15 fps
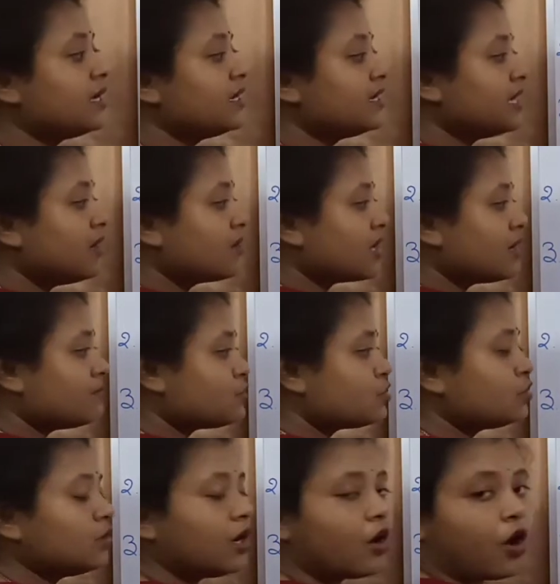Now come to
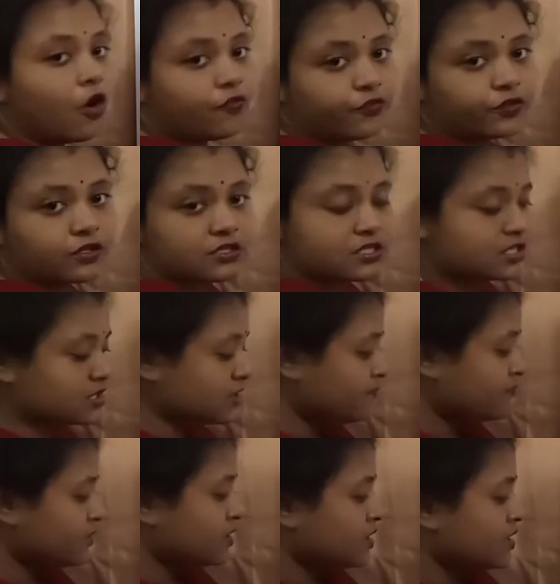the offers.
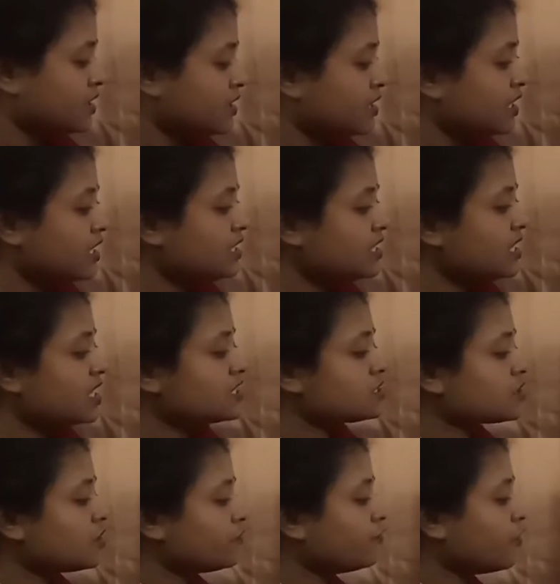In case
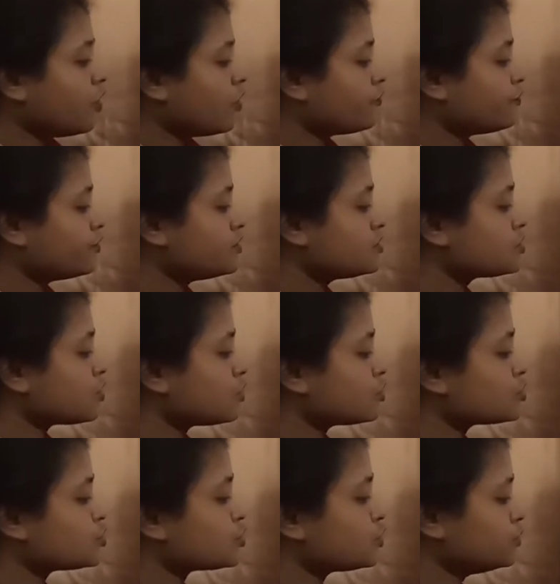of offers
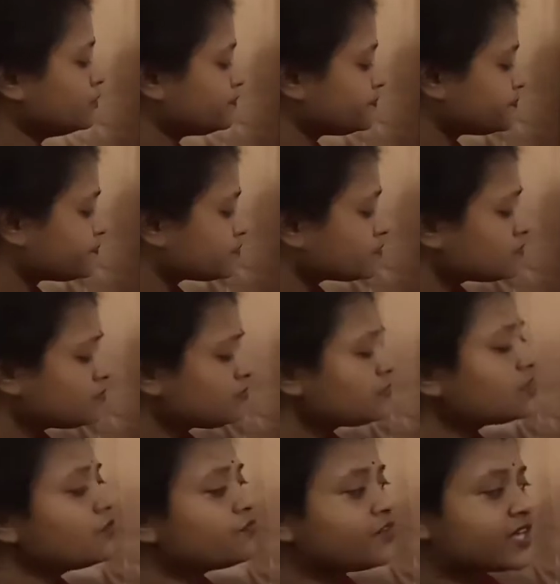also,
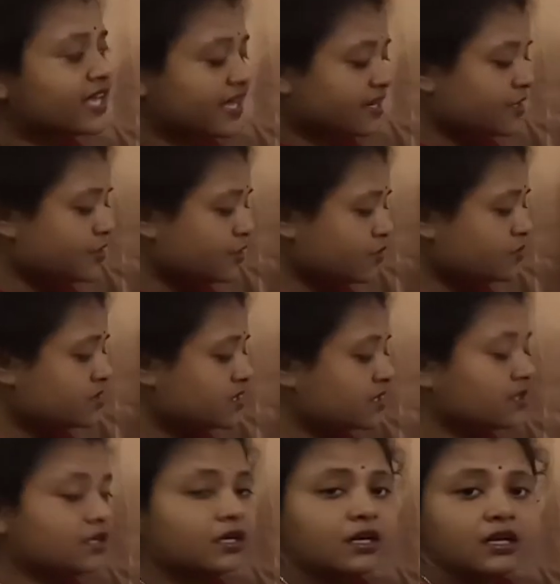we can use
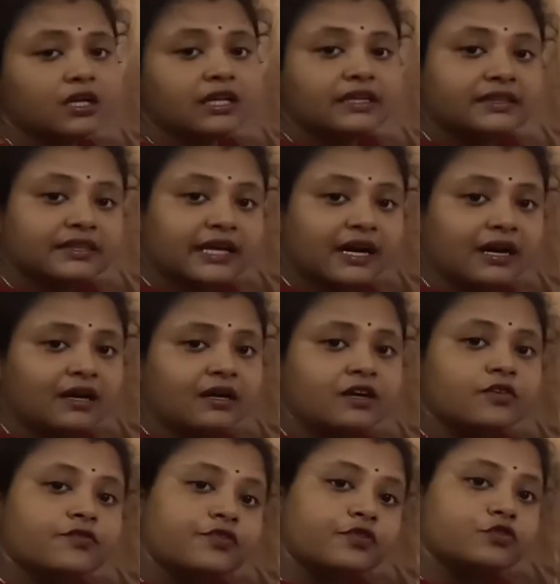here the
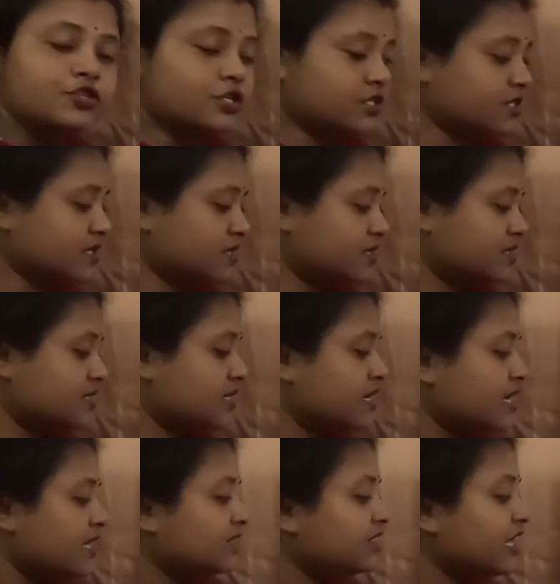future tense.
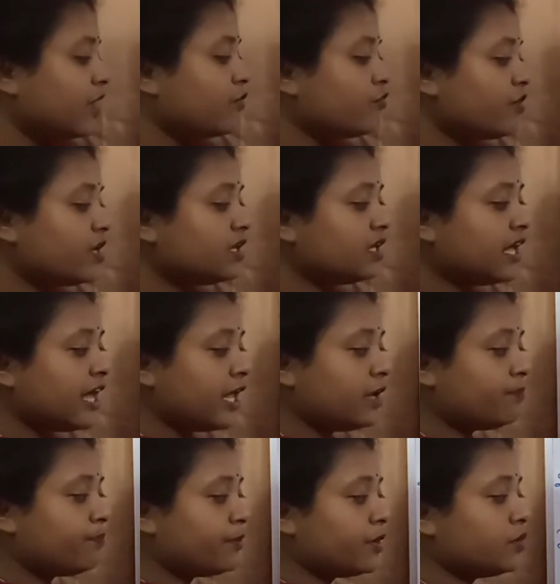They will
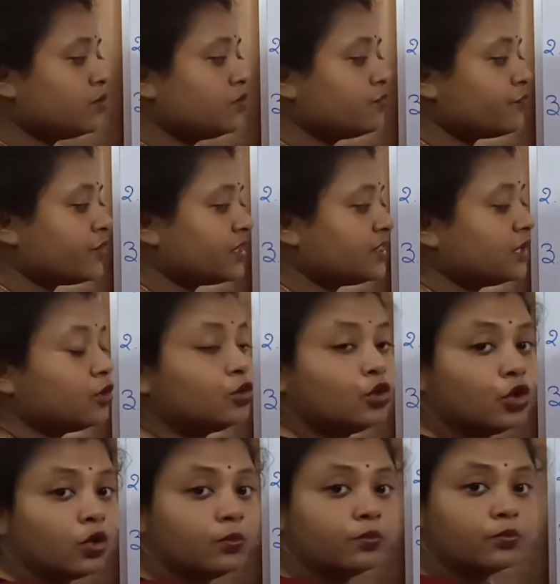help you with the
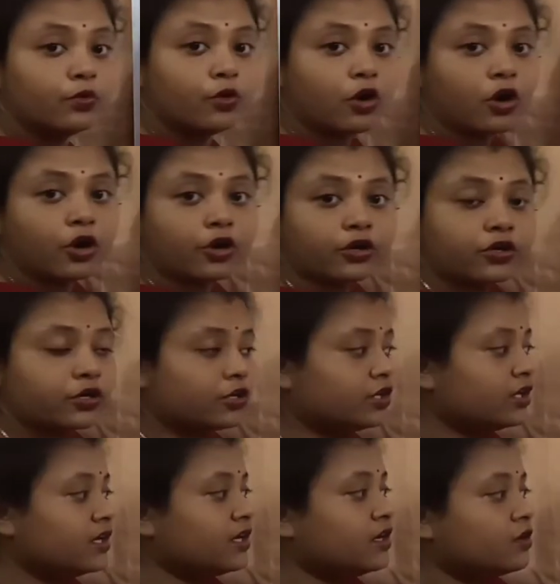homework.
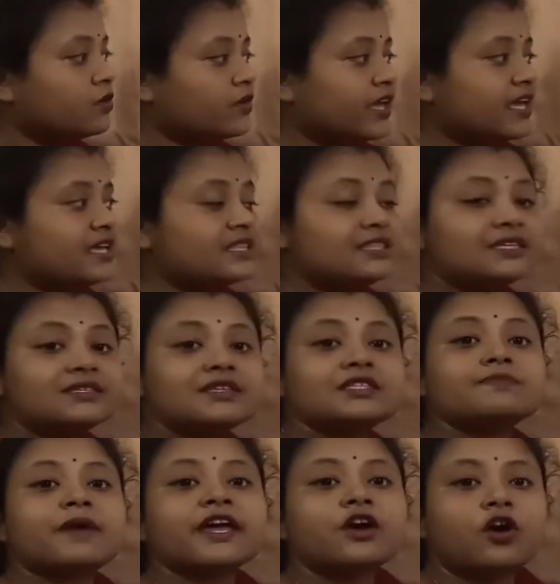Okay, this is
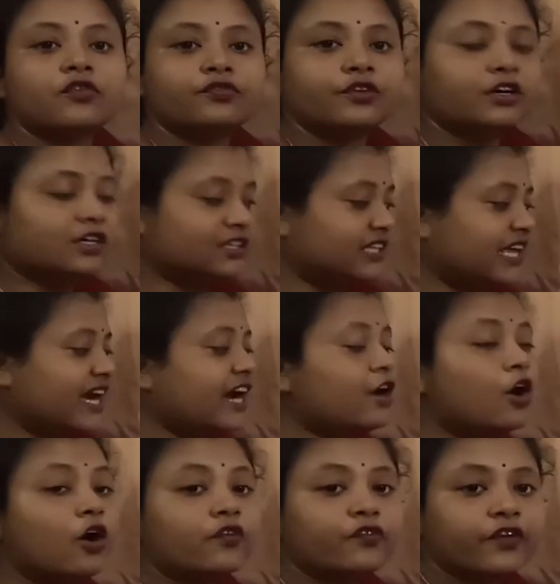my offer. They are
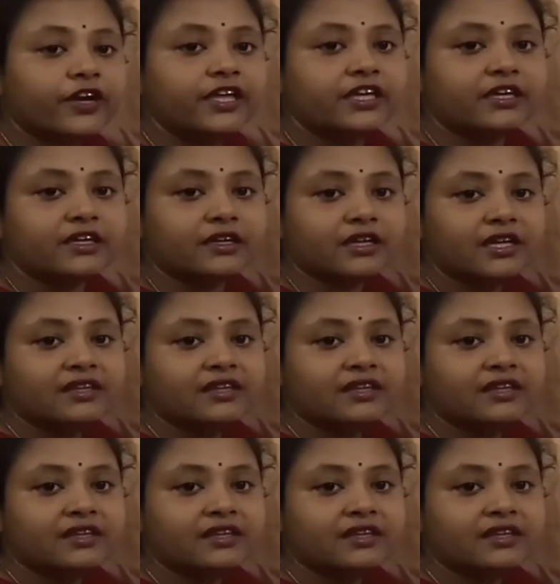offering